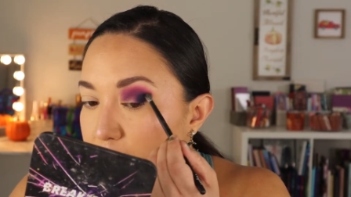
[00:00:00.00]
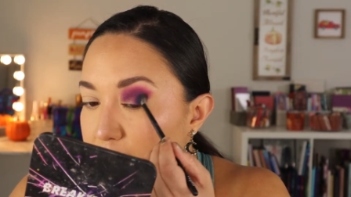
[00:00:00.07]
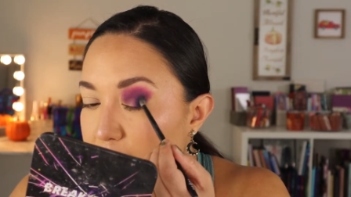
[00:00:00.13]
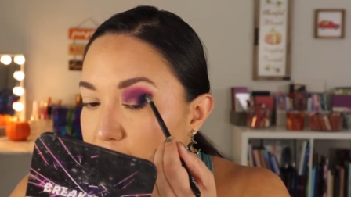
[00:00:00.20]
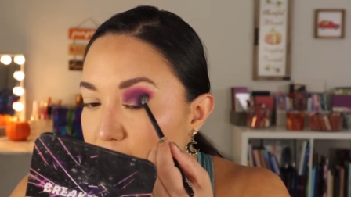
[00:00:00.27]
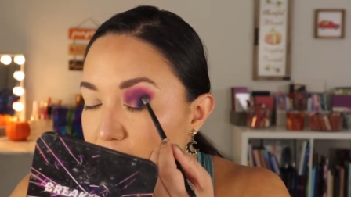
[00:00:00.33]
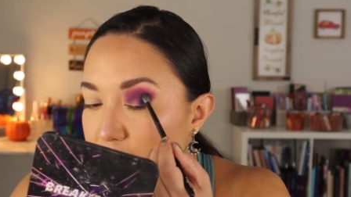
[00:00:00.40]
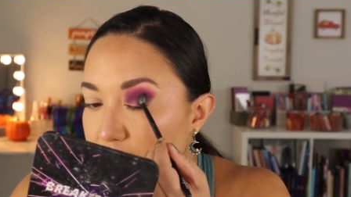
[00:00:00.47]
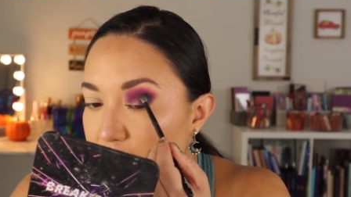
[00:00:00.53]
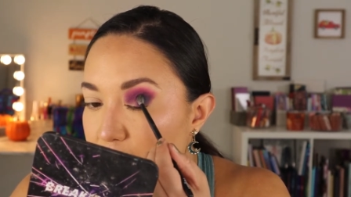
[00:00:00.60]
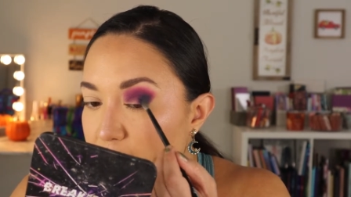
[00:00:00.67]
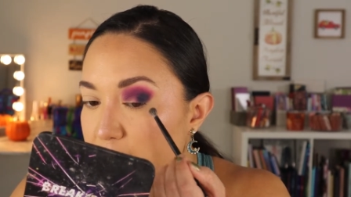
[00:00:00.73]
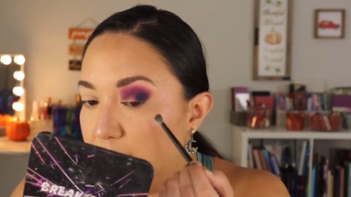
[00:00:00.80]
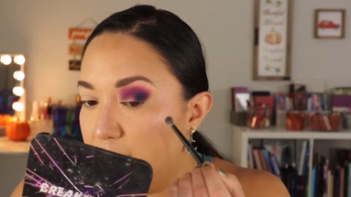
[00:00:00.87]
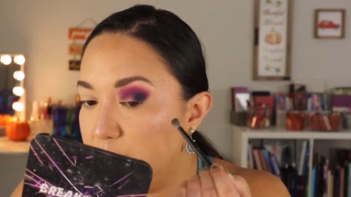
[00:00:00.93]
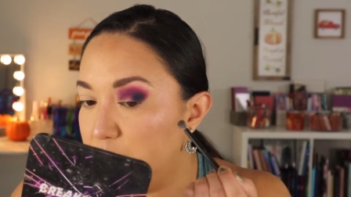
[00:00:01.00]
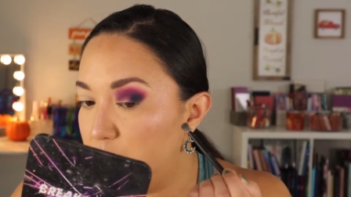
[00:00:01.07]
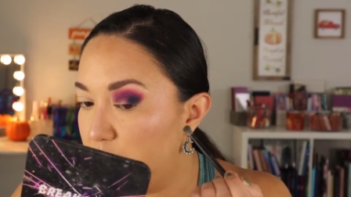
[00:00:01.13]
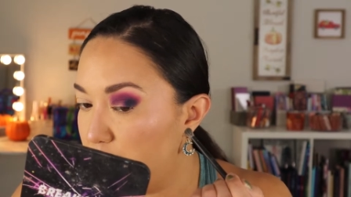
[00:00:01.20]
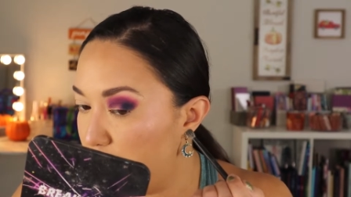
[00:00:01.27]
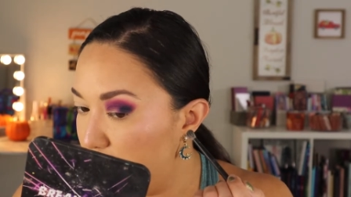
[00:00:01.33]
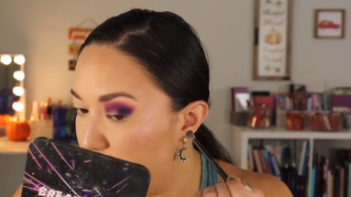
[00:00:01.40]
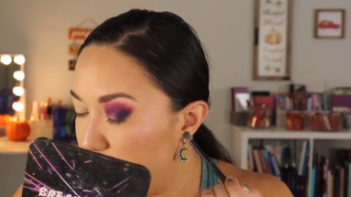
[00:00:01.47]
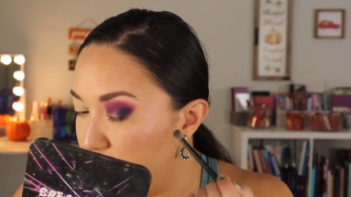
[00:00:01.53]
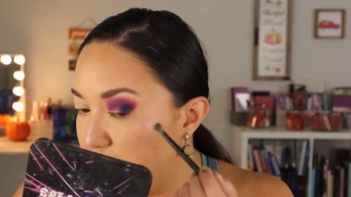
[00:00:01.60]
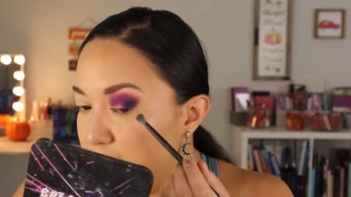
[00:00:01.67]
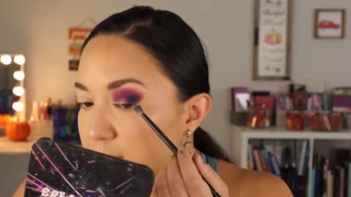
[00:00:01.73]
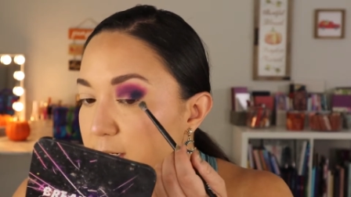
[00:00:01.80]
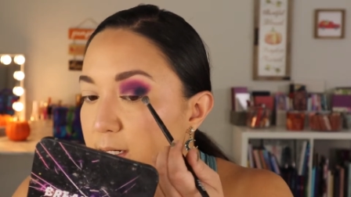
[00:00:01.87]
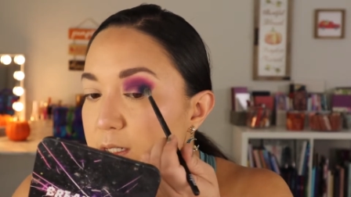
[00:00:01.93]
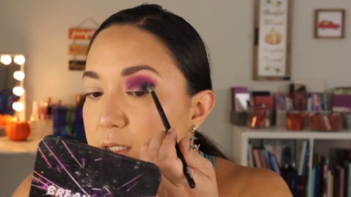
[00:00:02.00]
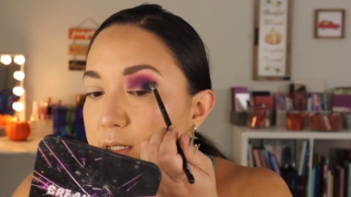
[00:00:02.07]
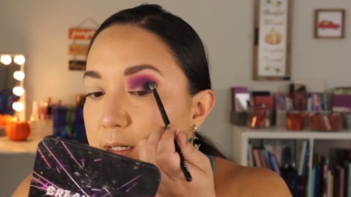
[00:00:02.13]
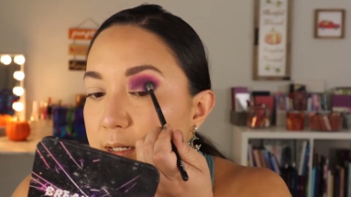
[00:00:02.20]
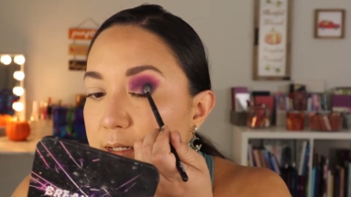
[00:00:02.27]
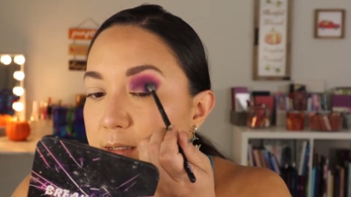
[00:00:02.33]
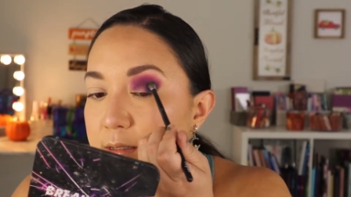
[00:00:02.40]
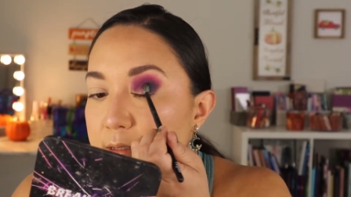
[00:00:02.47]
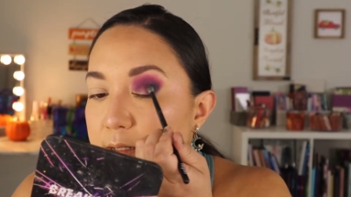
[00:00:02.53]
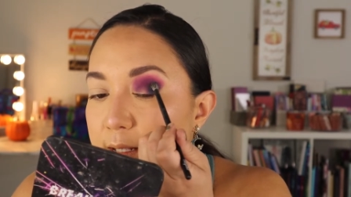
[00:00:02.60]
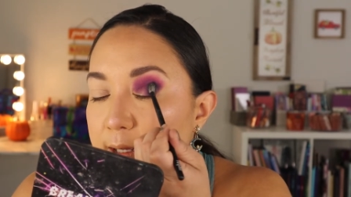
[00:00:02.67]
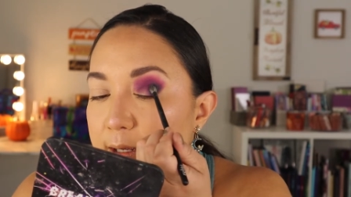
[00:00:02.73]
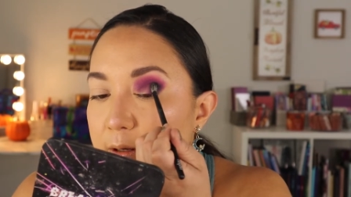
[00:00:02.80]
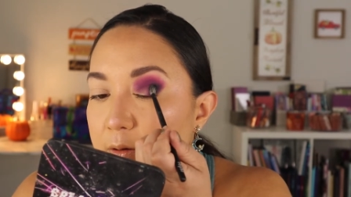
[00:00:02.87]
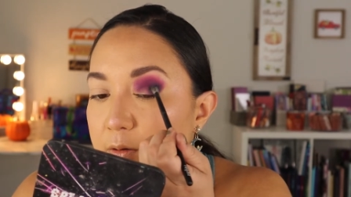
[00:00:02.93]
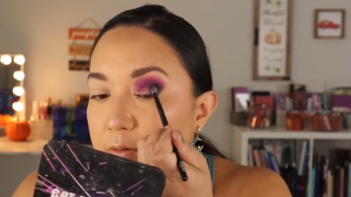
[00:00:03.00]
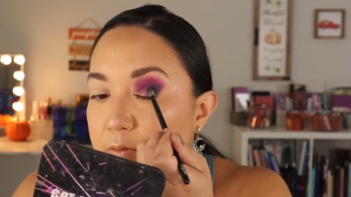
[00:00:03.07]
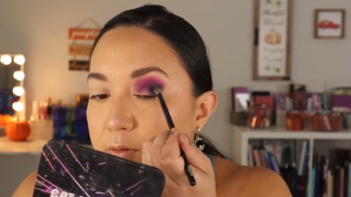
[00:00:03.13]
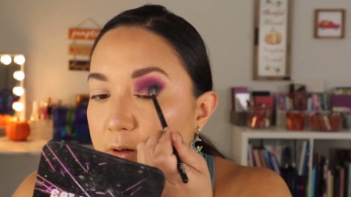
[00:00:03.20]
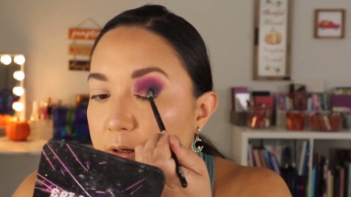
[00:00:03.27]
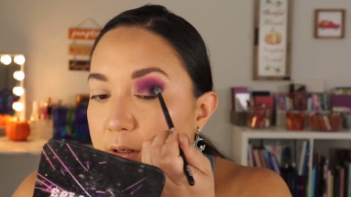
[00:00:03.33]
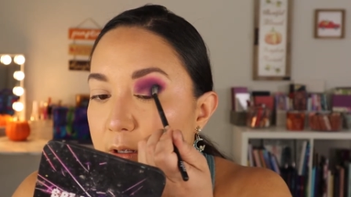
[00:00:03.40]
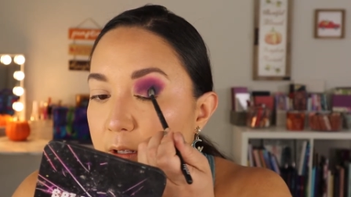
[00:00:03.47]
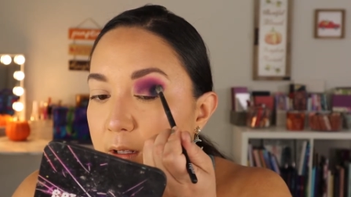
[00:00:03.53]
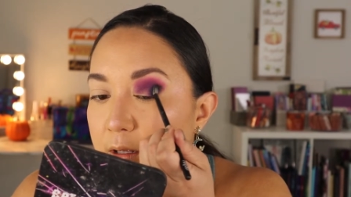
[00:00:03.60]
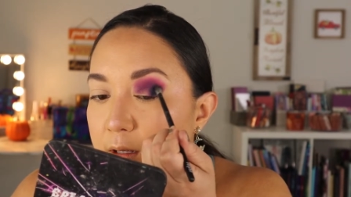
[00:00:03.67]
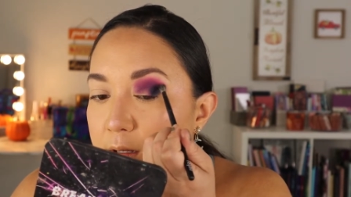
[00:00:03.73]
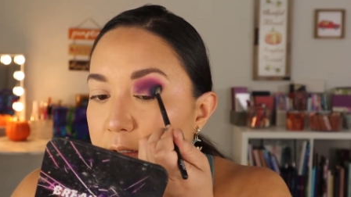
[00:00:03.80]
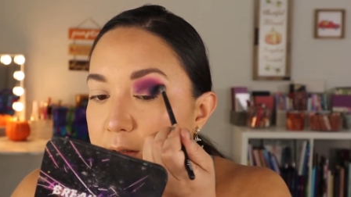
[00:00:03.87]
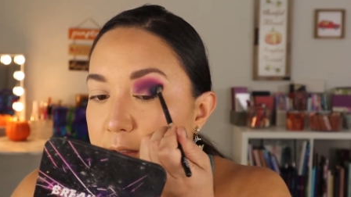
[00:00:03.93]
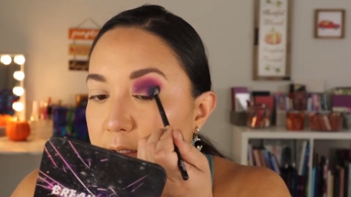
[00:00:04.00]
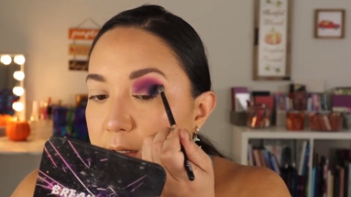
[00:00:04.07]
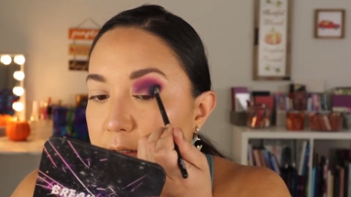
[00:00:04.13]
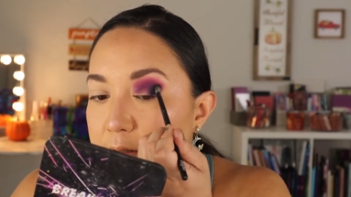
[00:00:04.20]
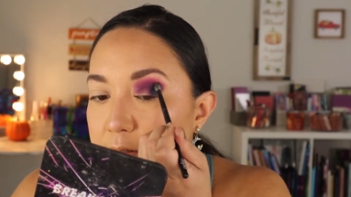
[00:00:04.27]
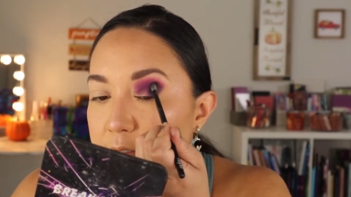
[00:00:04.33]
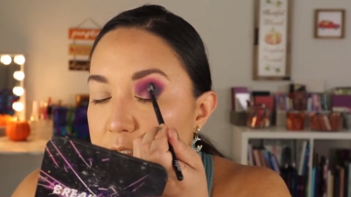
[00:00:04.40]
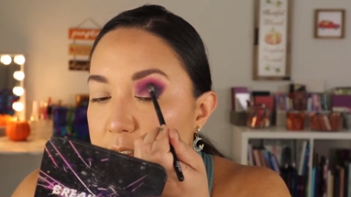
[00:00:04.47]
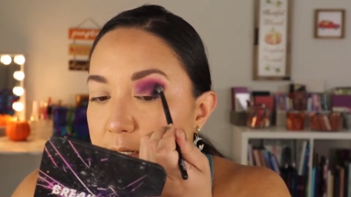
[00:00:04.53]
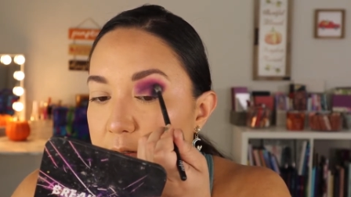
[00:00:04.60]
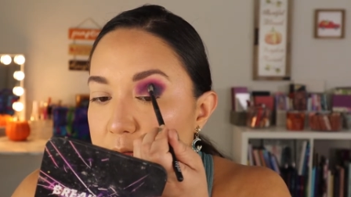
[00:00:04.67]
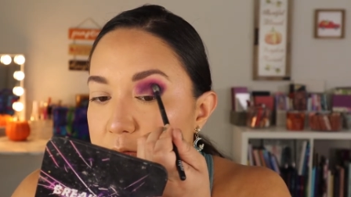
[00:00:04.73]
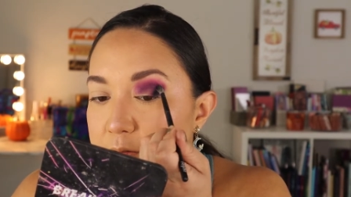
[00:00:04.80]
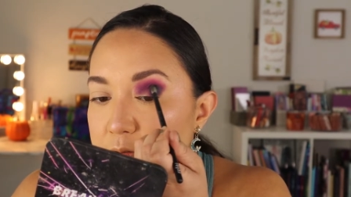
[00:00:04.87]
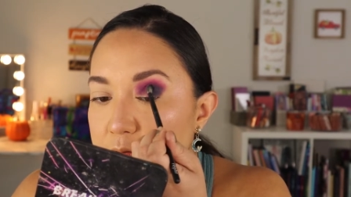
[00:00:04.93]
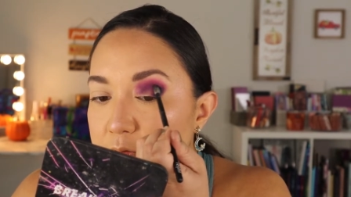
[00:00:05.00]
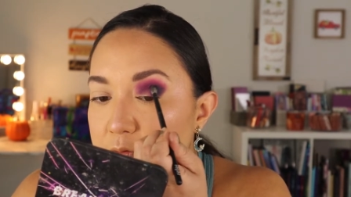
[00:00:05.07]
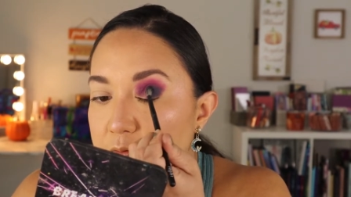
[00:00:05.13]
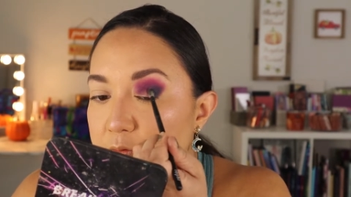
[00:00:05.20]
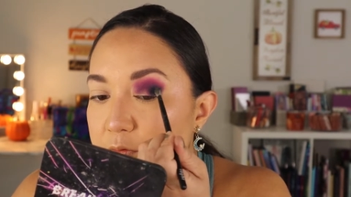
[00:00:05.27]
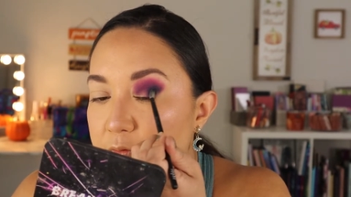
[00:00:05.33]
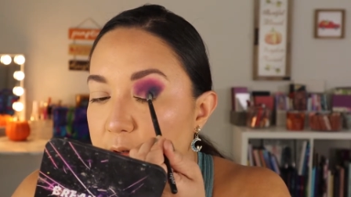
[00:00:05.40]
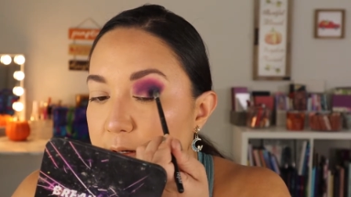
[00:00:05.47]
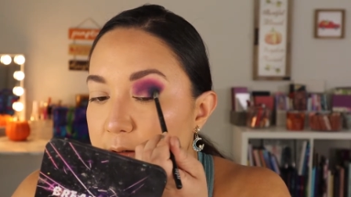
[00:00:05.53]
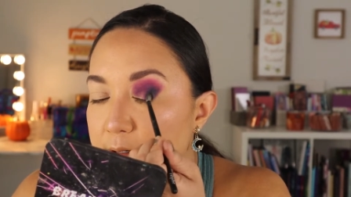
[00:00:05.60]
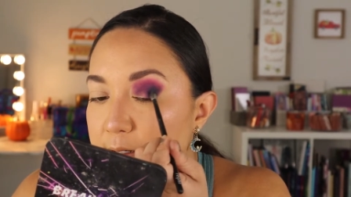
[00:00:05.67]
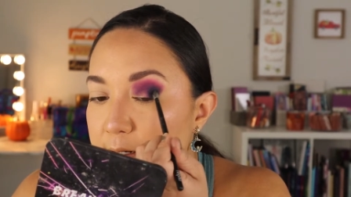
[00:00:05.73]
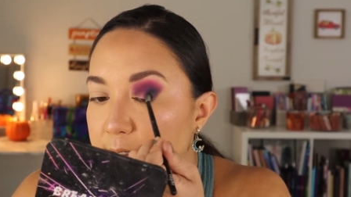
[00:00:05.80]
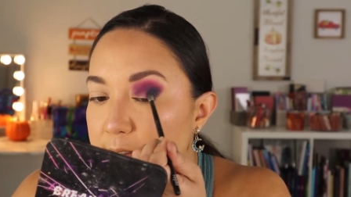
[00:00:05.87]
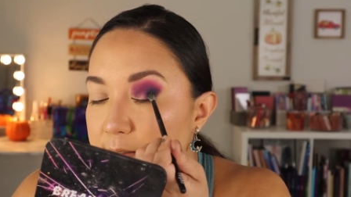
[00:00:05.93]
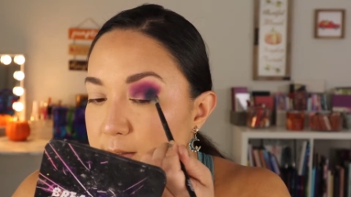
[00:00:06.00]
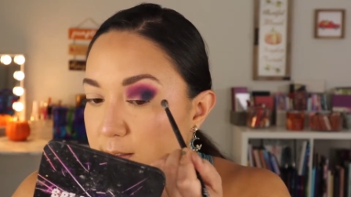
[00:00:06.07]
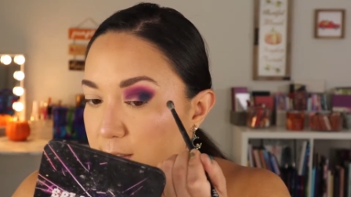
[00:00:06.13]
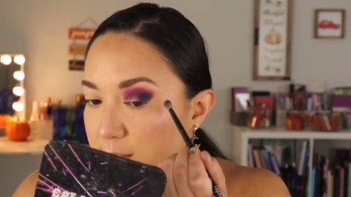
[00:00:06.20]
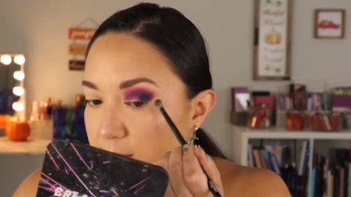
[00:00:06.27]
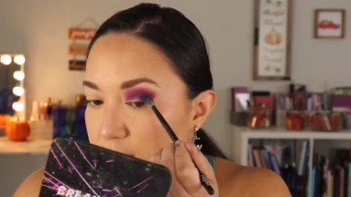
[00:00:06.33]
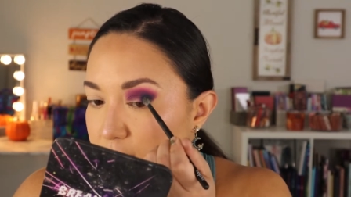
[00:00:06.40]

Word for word: But it has great pigmentation and it's laying over the other shadows very nicely.